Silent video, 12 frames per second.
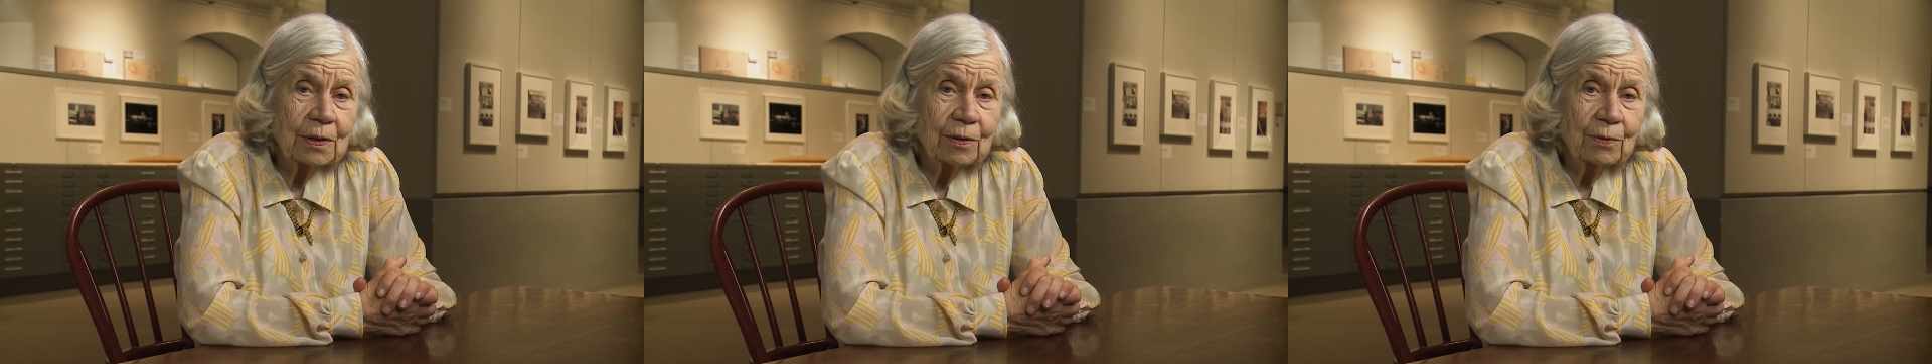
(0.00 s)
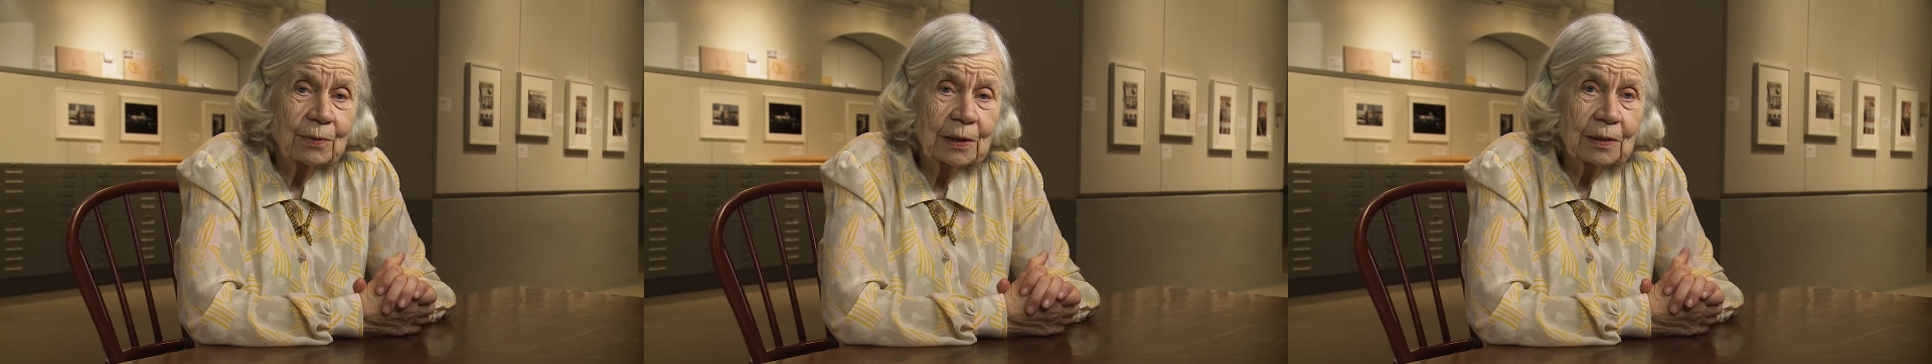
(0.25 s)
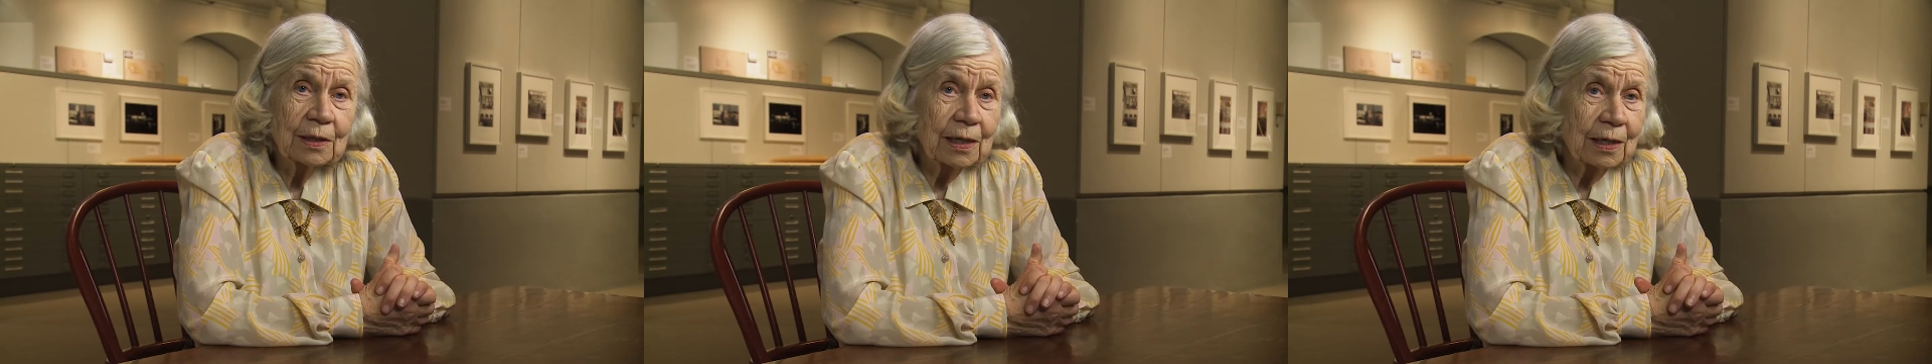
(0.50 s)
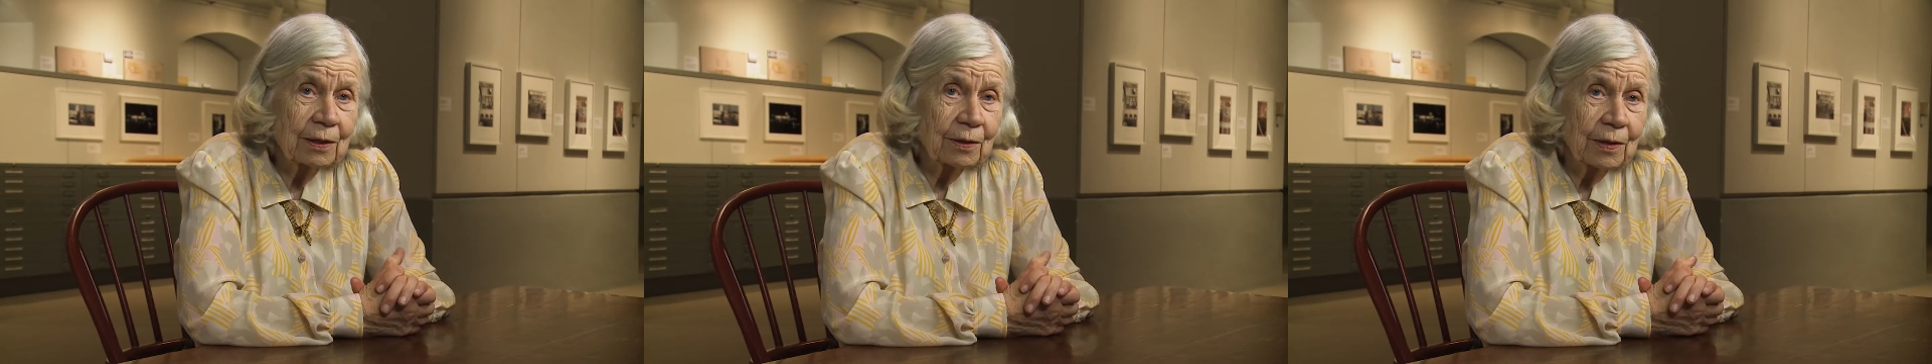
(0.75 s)
thrilled to
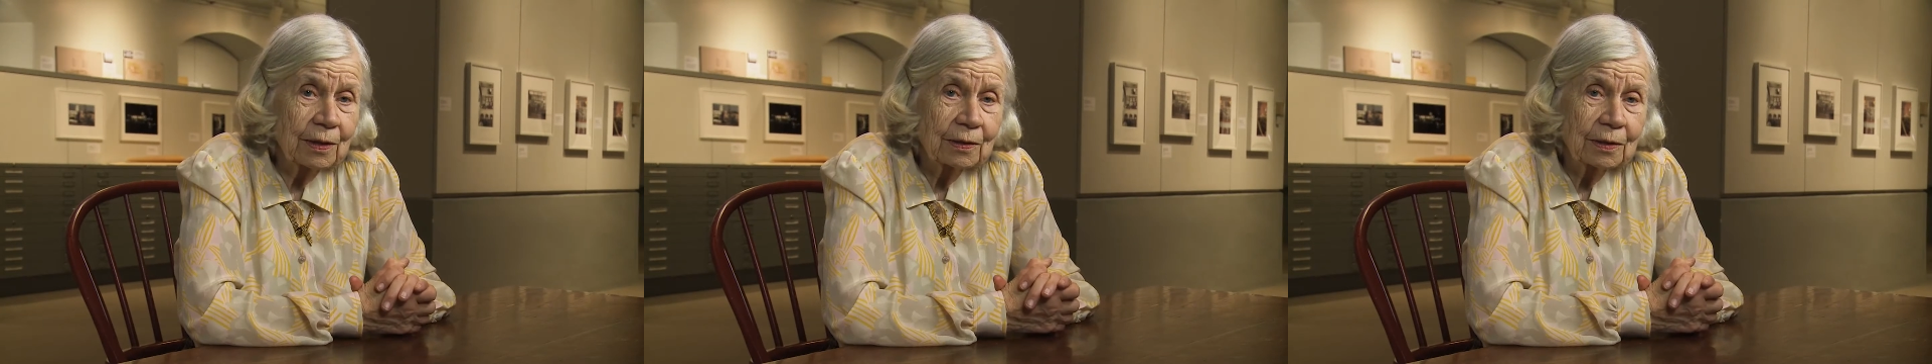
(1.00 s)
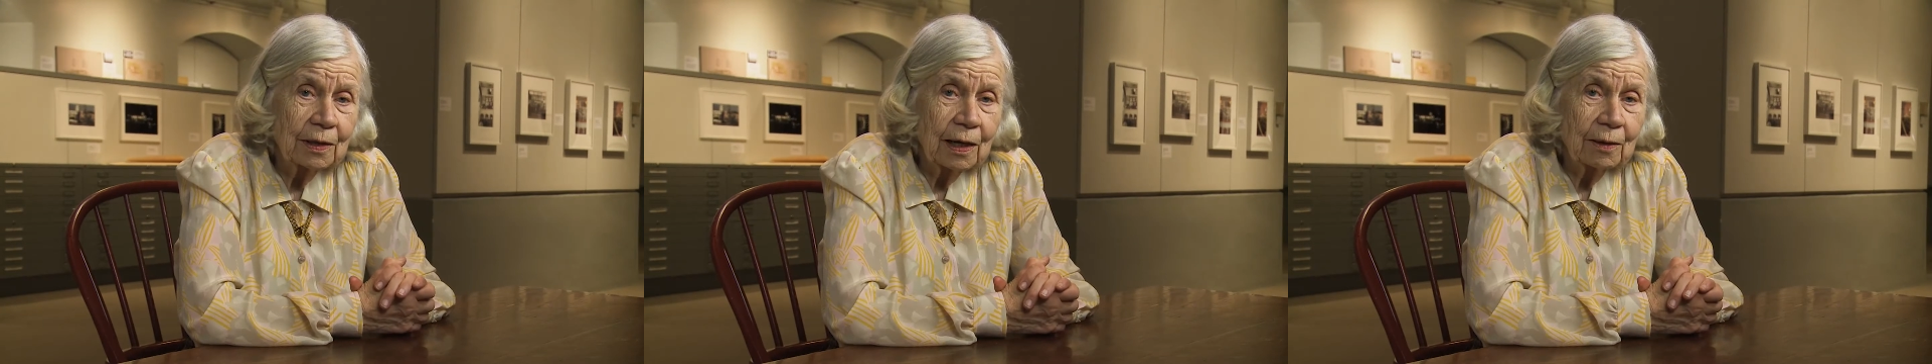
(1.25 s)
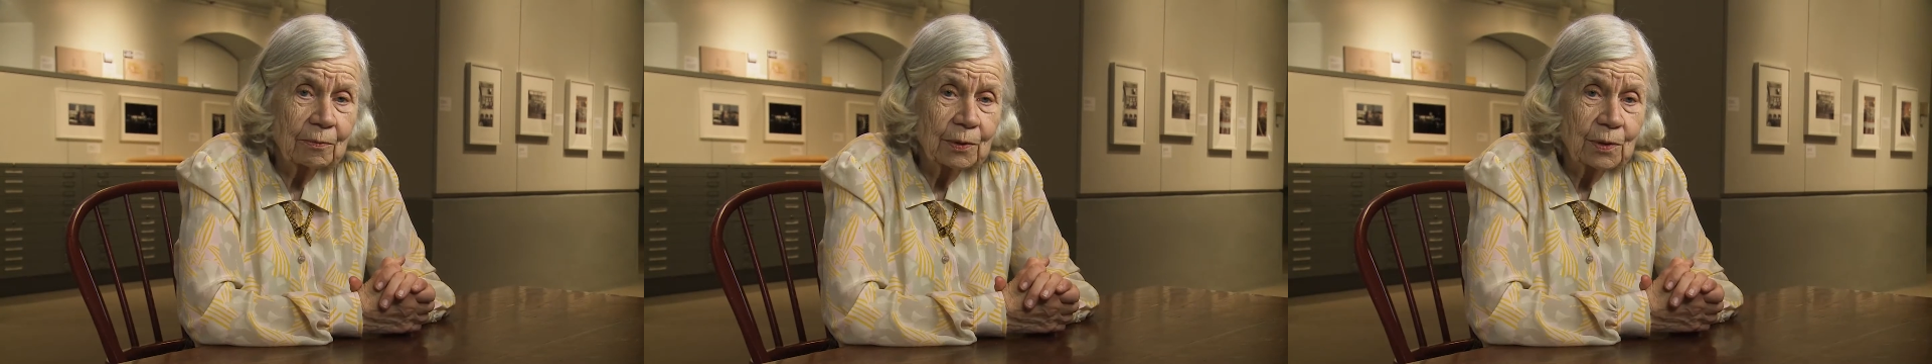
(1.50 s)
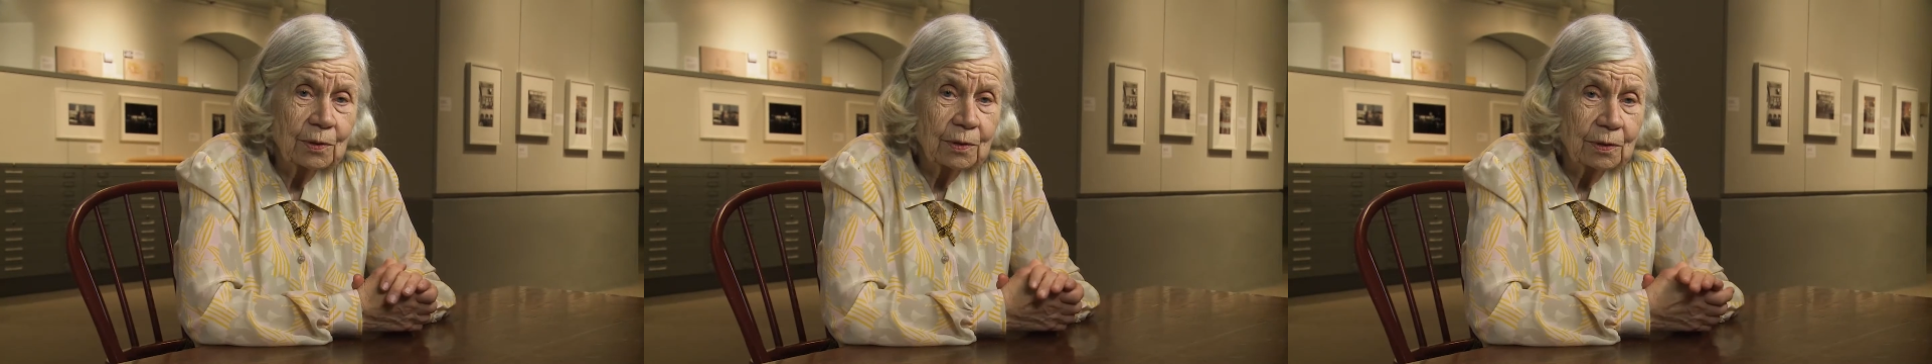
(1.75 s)
hear that I
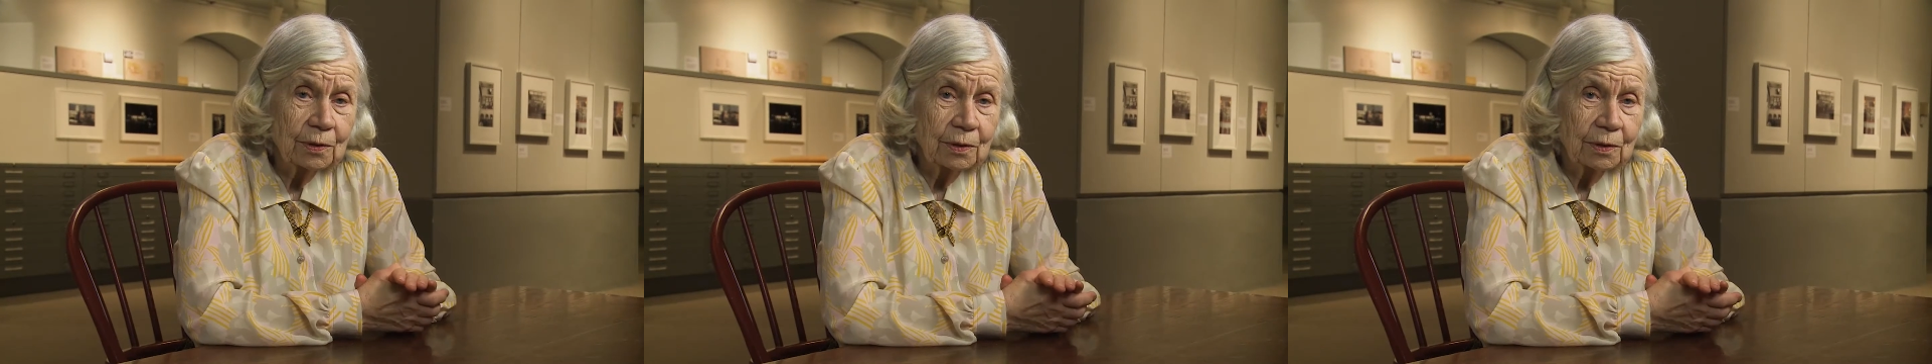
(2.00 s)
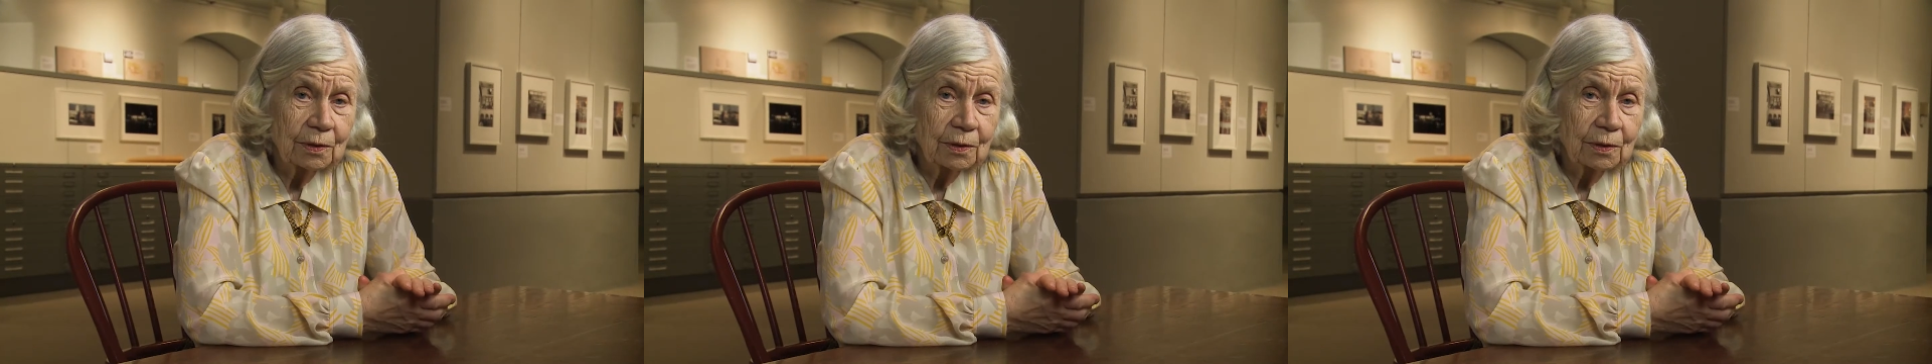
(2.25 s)
was